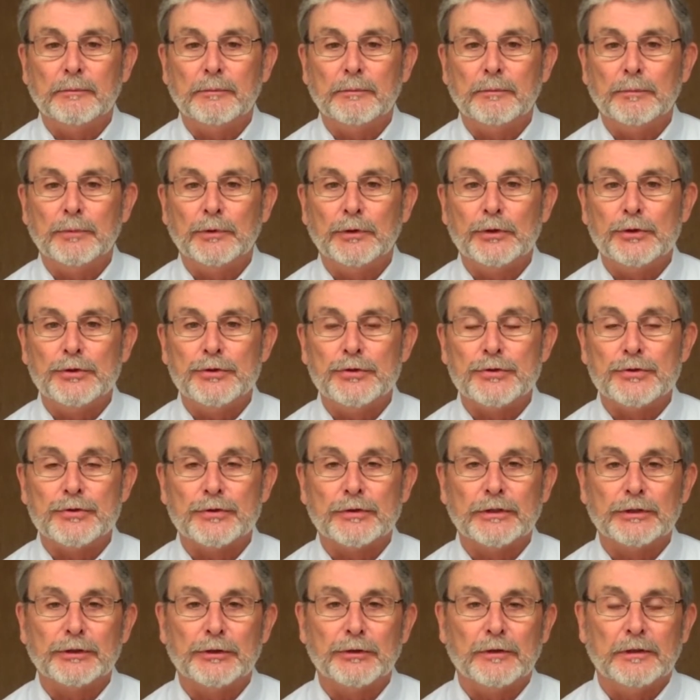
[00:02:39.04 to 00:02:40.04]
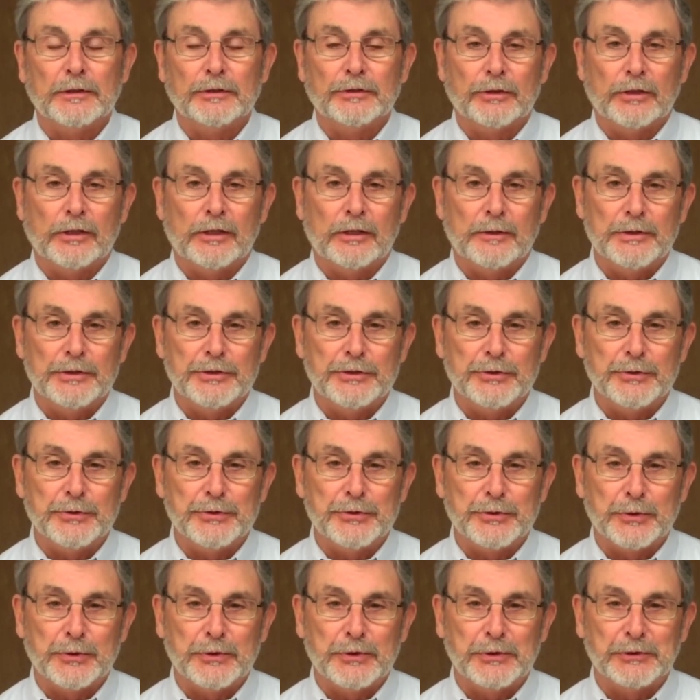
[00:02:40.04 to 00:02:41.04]
producers are encouraged to always do
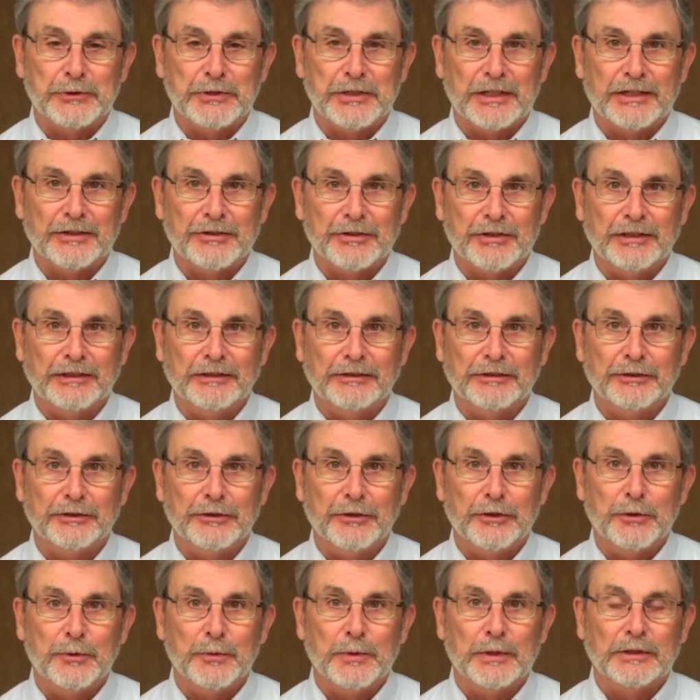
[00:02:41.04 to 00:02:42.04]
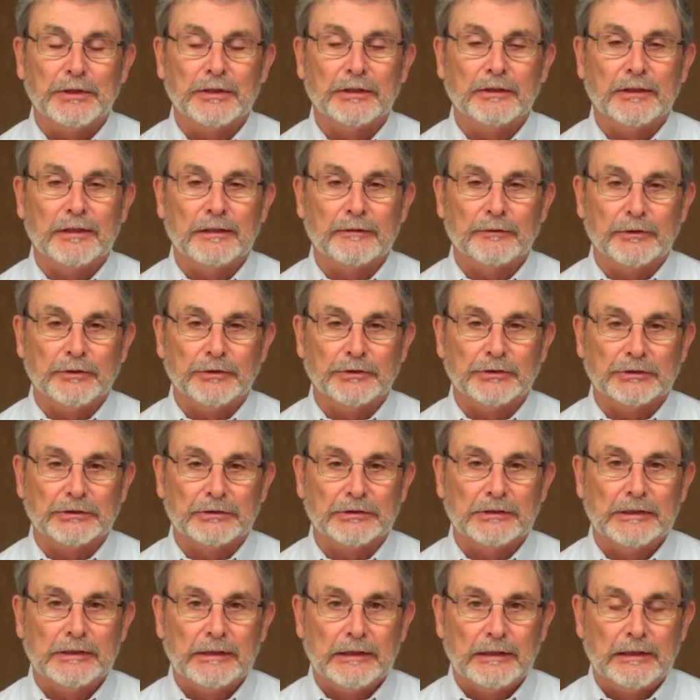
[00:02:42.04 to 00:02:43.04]
soil testing to know what the
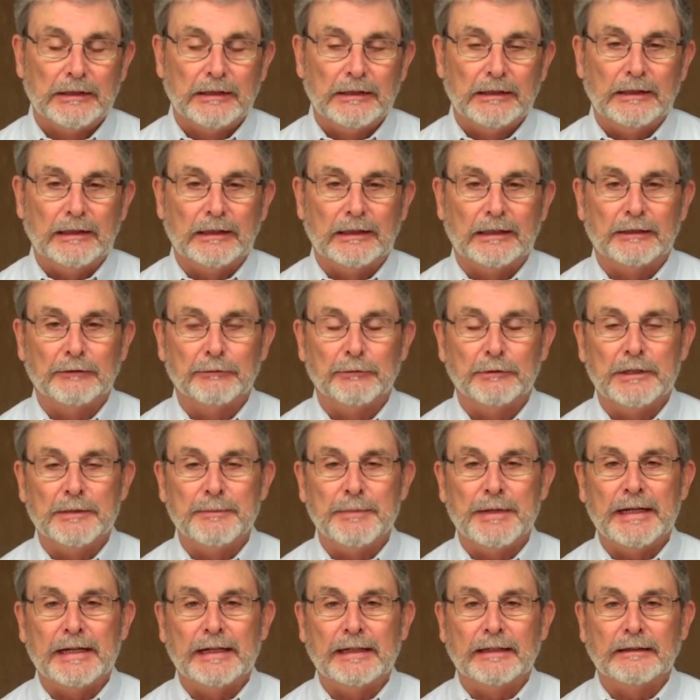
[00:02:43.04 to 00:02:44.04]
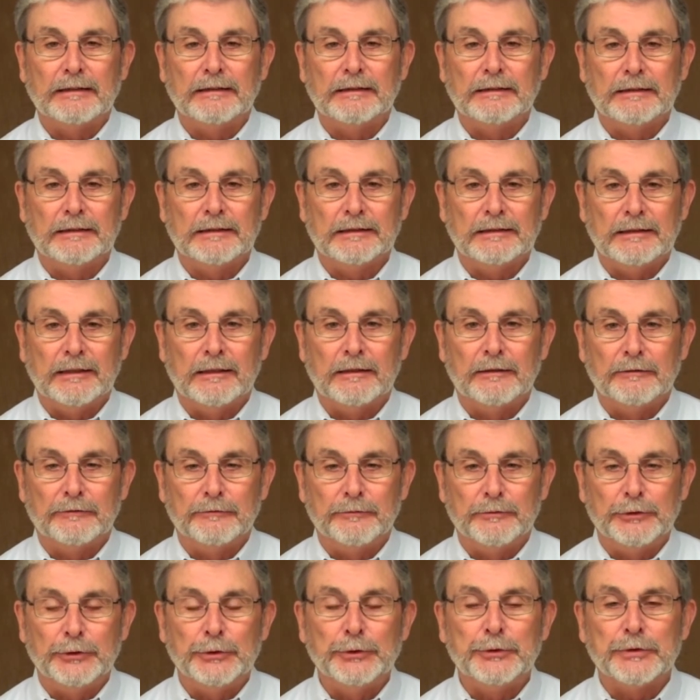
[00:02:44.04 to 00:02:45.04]
levels remain
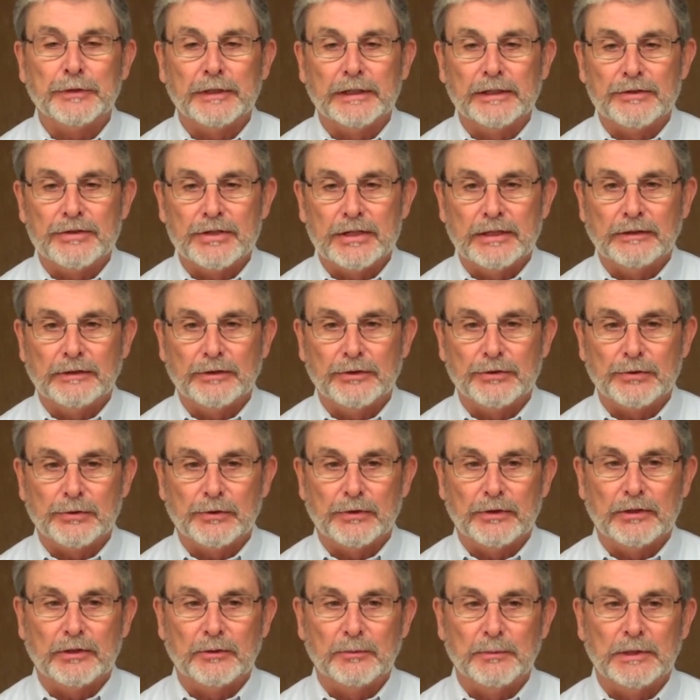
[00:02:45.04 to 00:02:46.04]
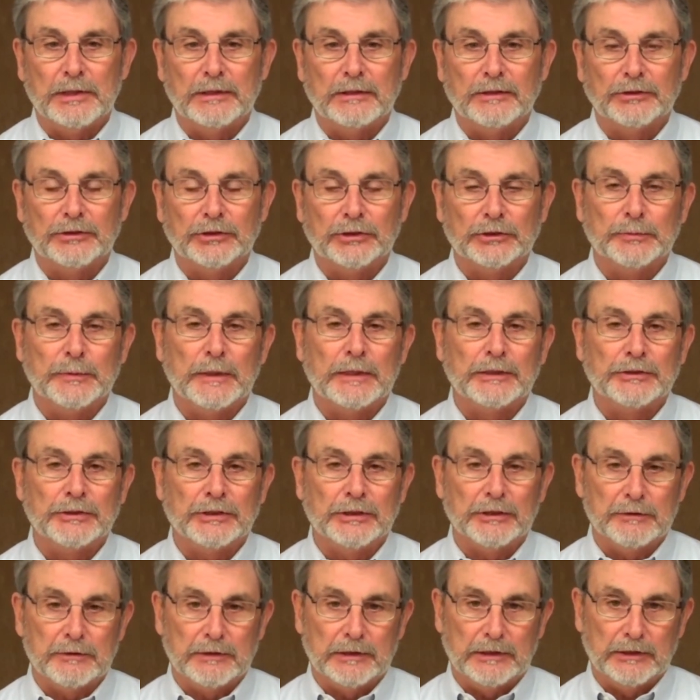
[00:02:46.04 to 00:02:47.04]
of nutrients in the soil, but it's
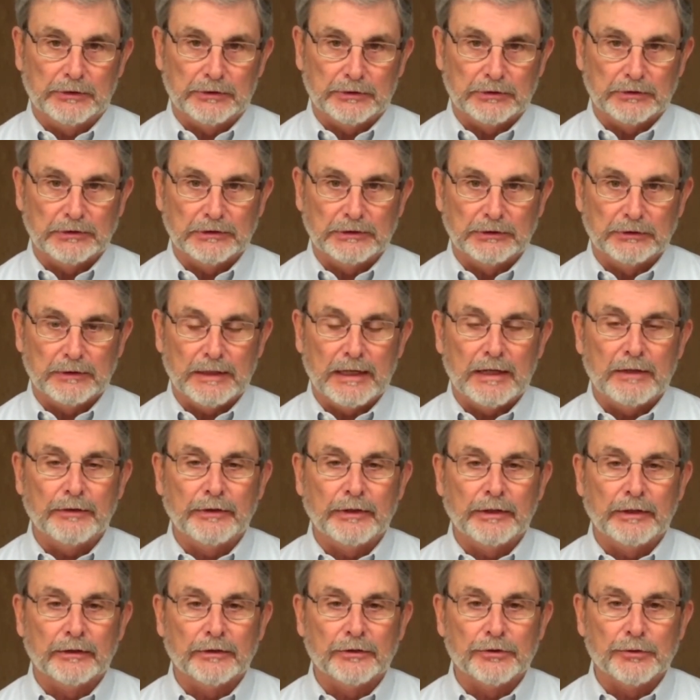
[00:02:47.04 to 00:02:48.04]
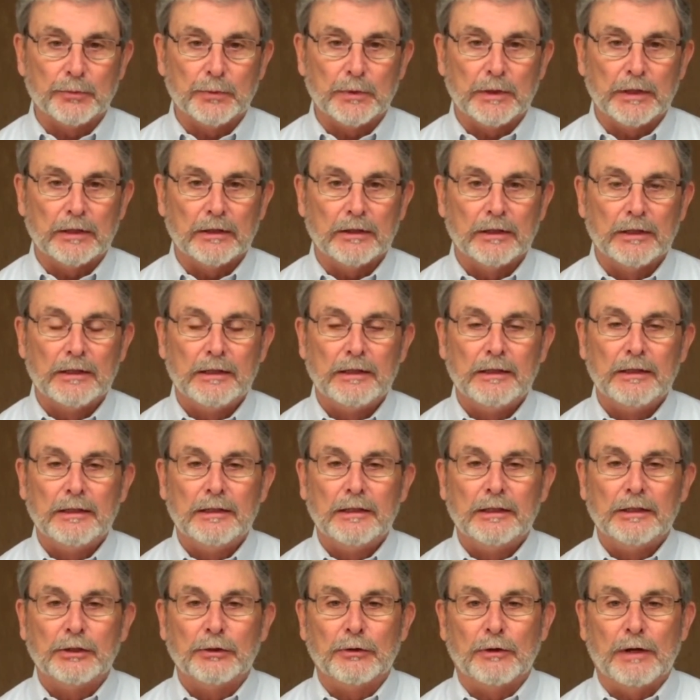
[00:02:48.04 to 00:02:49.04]
especially critical in drought years where
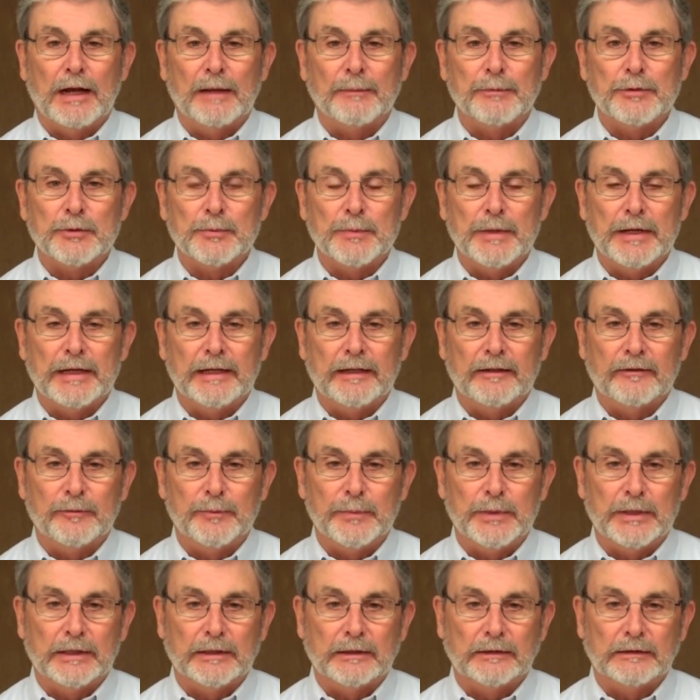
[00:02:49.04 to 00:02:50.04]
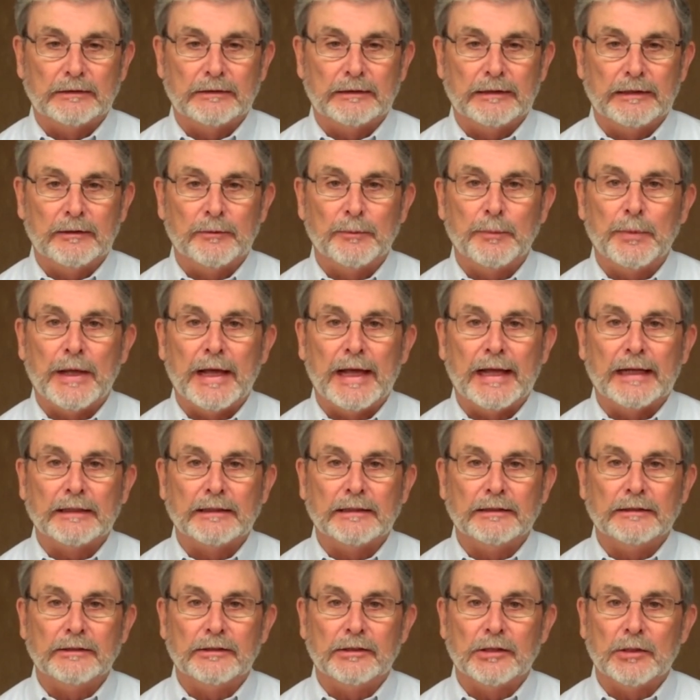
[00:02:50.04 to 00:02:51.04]
crops may have been
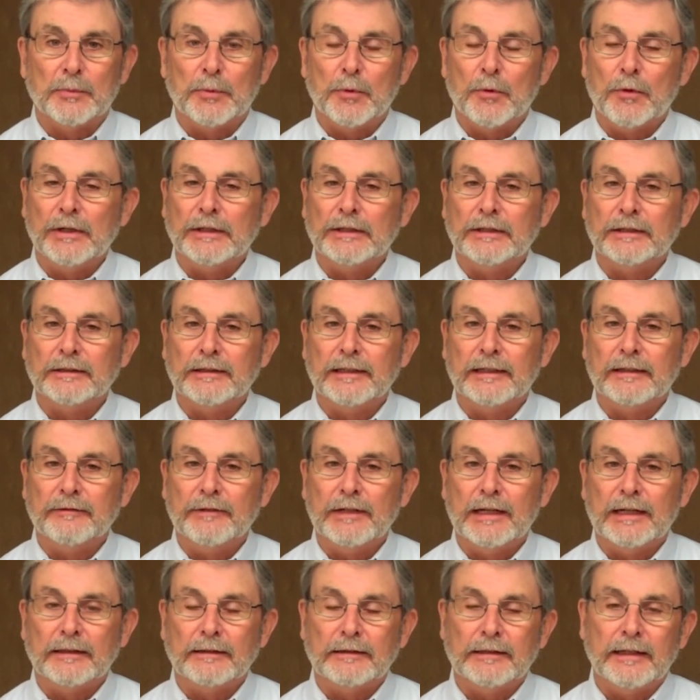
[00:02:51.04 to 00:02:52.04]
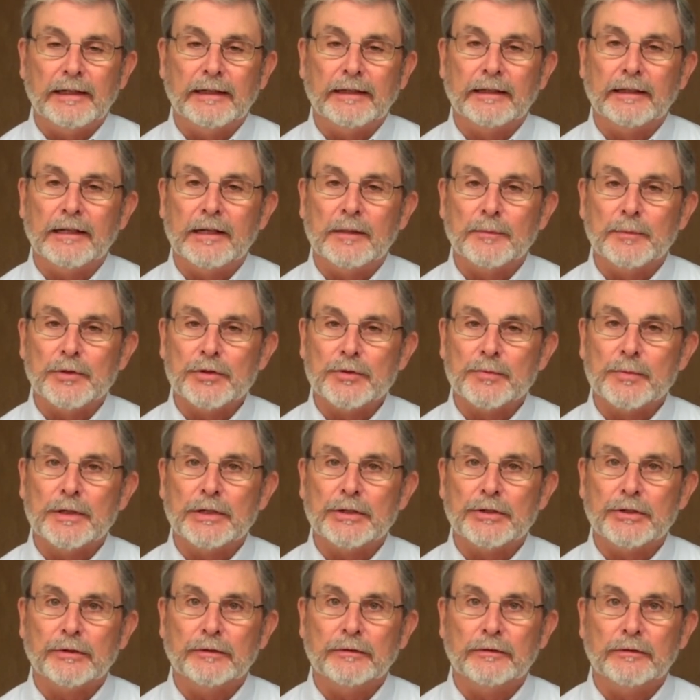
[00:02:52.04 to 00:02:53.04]
impacted to the point that they've not taken up as
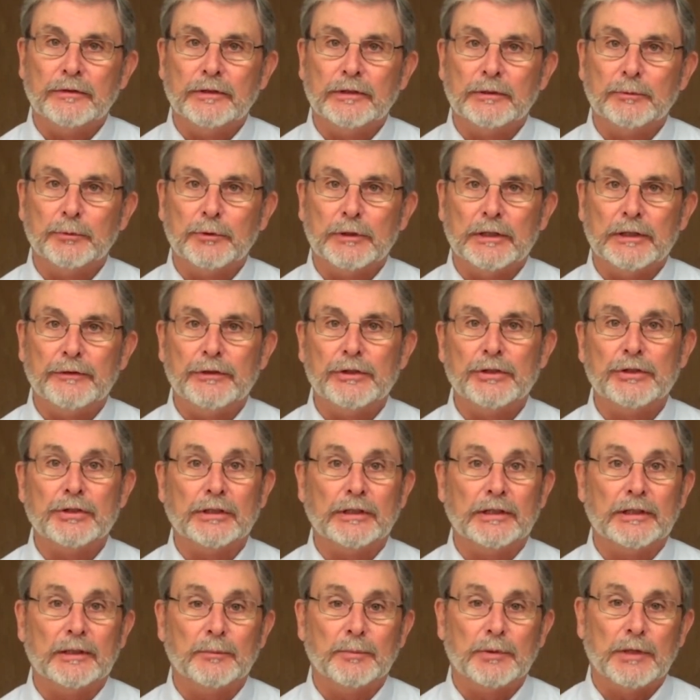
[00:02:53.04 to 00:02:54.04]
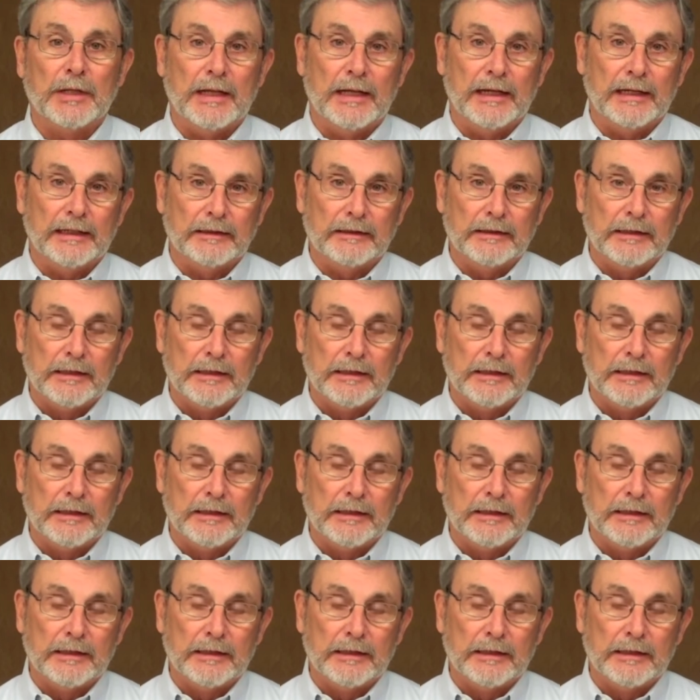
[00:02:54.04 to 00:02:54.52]
much of the previously applied